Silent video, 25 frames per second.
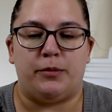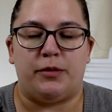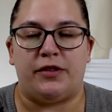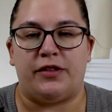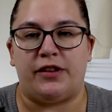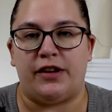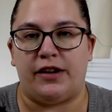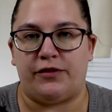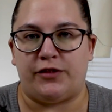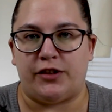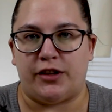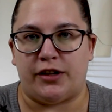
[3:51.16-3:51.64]

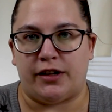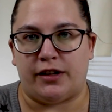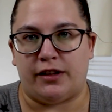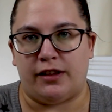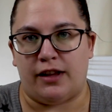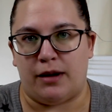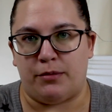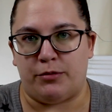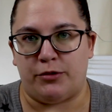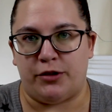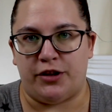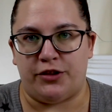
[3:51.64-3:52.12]
they've done a
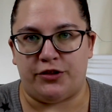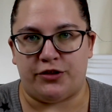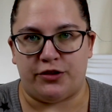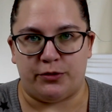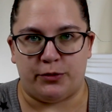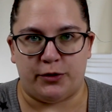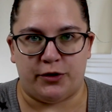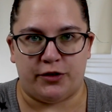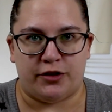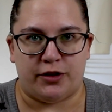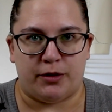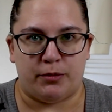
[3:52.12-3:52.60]
collaboration
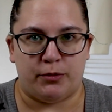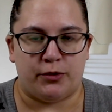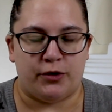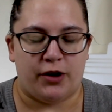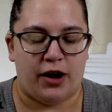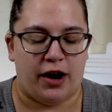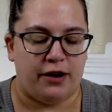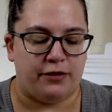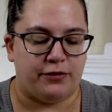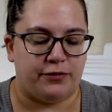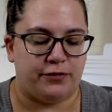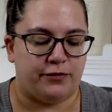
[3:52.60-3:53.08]
with
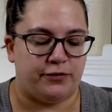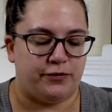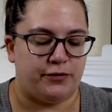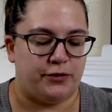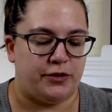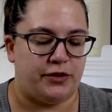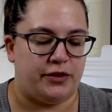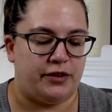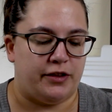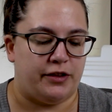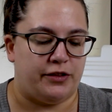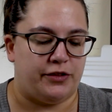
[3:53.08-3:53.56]
Stumpcraft for
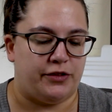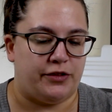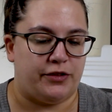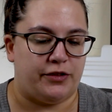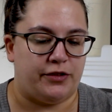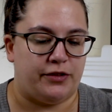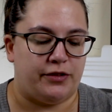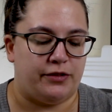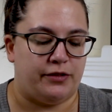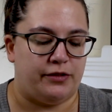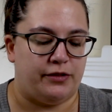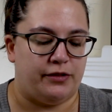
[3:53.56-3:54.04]
a
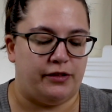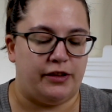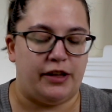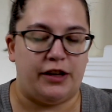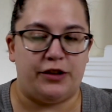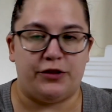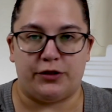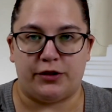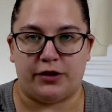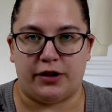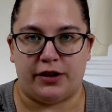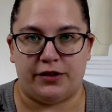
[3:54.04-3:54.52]

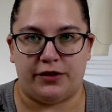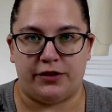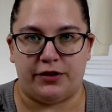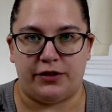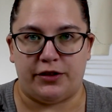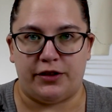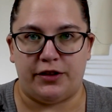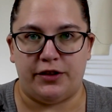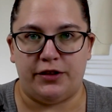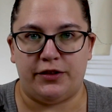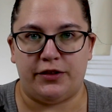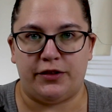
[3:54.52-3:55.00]
laser cut
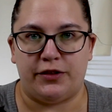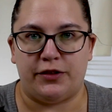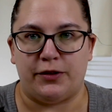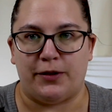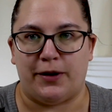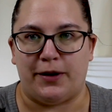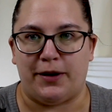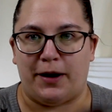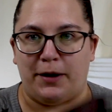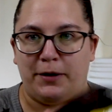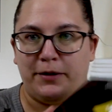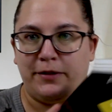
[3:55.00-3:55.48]
series, so
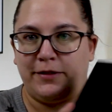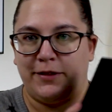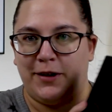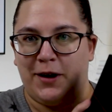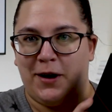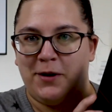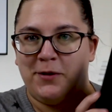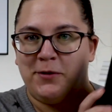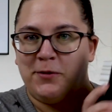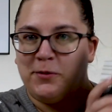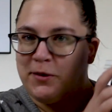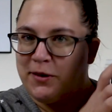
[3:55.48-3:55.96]
I
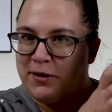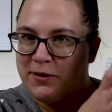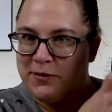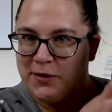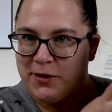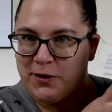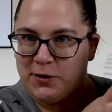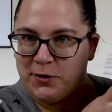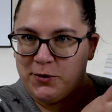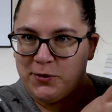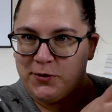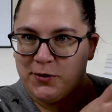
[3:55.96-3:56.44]
got one of
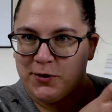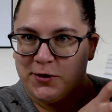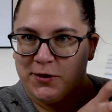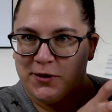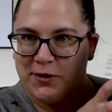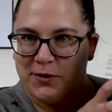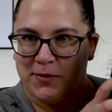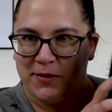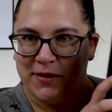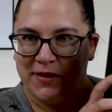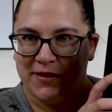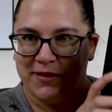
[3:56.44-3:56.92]
those for
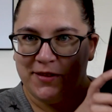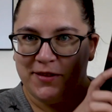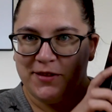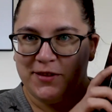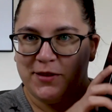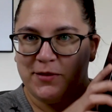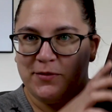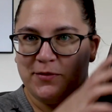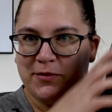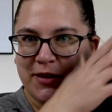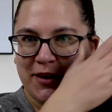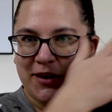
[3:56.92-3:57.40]
Christmas, which
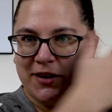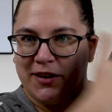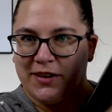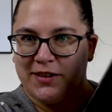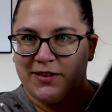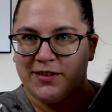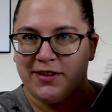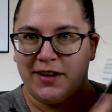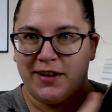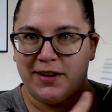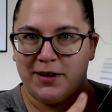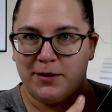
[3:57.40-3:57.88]
I'm very
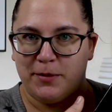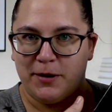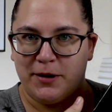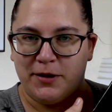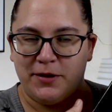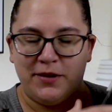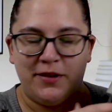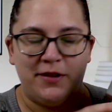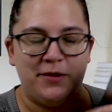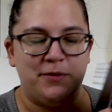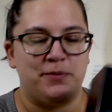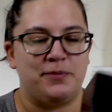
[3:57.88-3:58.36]
excited
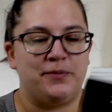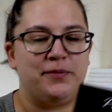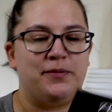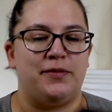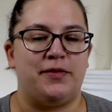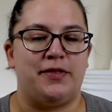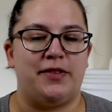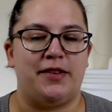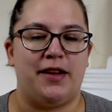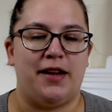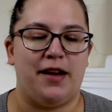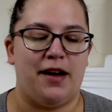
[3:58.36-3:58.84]
about.
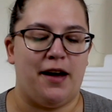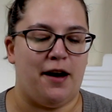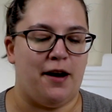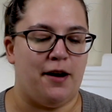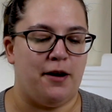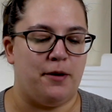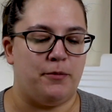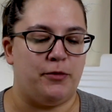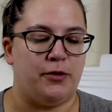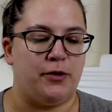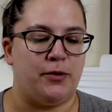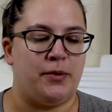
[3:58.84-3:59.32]

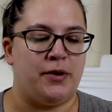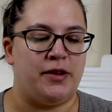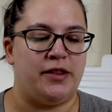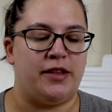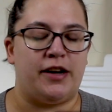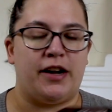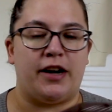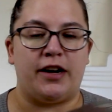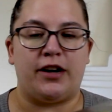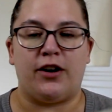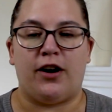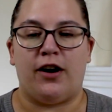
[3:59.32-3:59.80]
The one
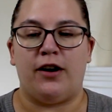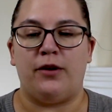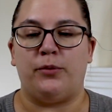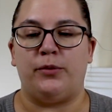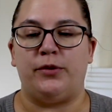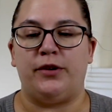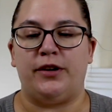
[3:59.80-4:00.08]
that I got